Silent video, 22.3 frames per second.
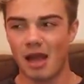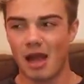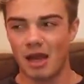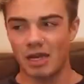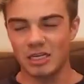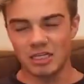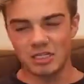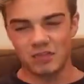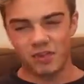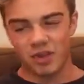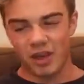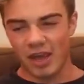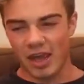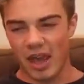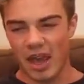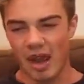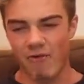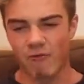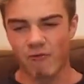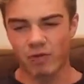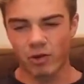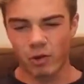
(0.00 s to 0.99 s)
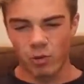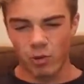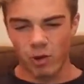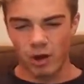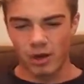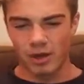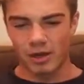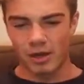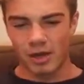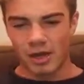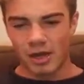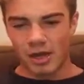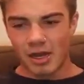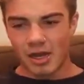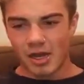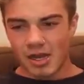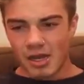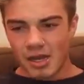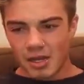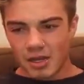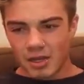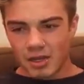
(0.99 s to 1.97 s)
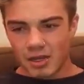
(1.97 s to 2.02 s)
I just feel like everyone
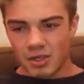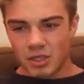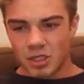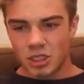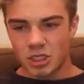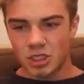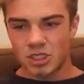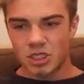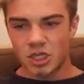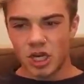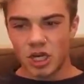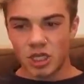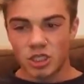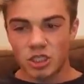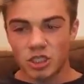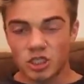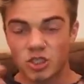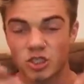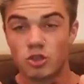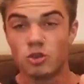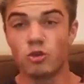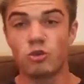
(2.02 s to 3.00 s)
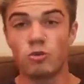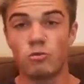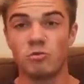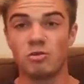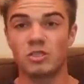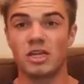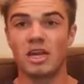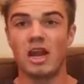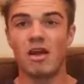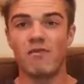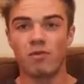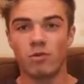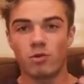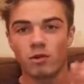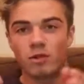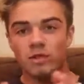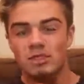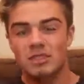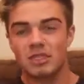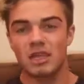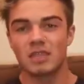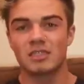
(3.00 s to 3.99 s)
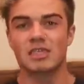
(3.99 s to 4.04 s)
just assumes, and
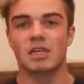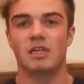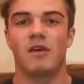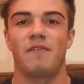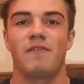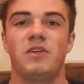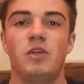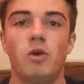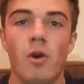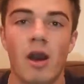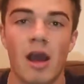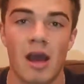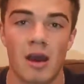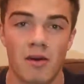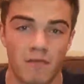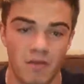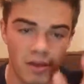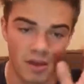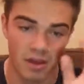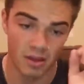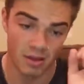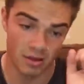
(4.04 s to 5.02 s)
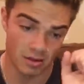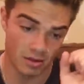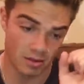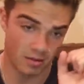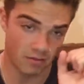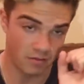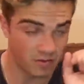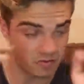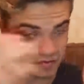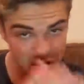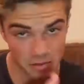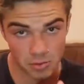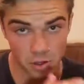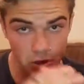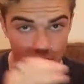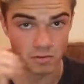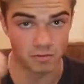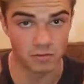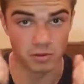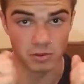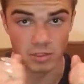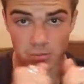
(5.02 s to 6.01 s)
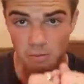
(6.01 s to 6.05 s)
everyone says that if you have 50
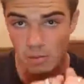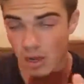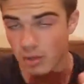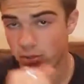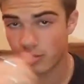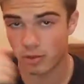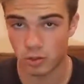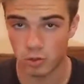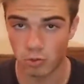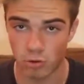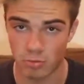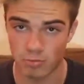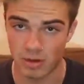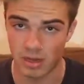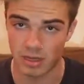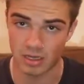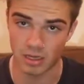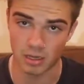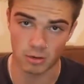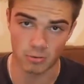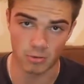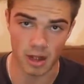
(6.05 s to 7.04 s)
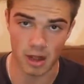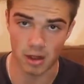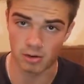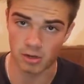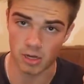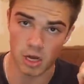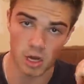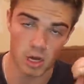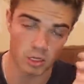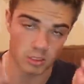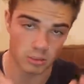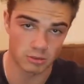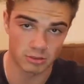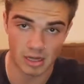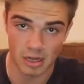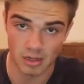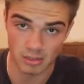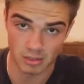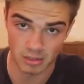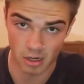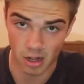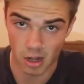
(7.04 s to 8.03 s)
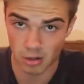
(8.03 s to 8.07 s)
million views a month, you are making around
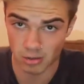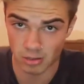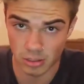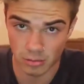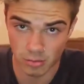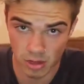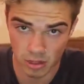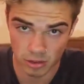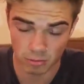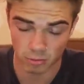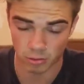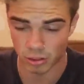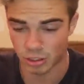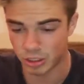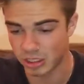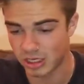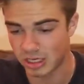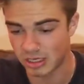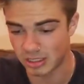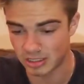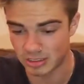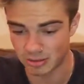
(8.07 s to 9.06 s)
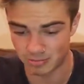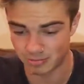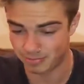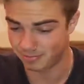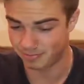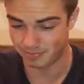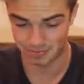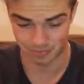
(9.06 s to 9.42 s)
$100,000 a month, which is